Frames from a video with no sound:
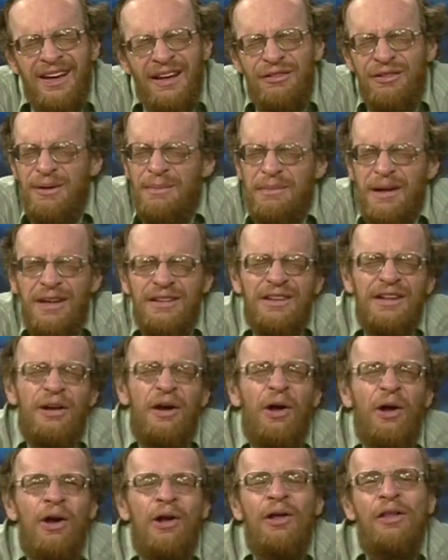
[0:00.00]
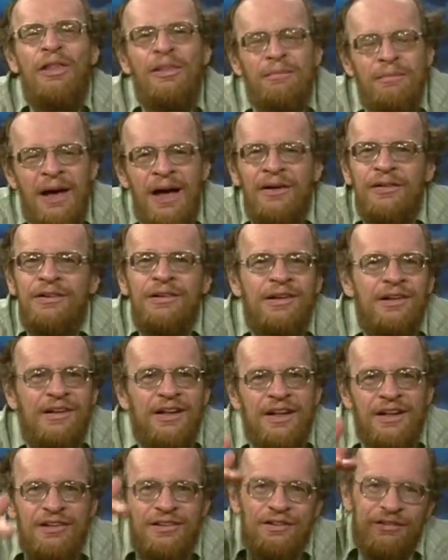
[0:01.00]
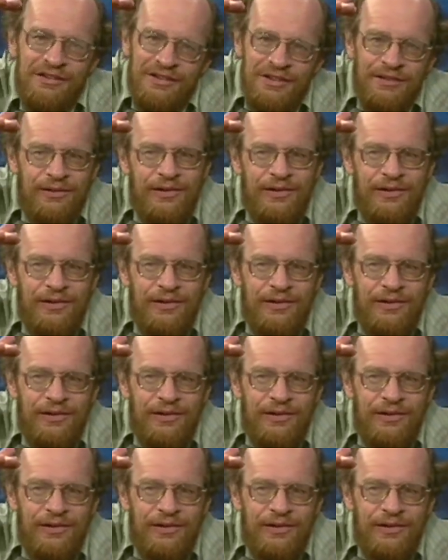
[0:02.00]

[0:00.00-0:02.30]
if you melted all the mountain glaciers,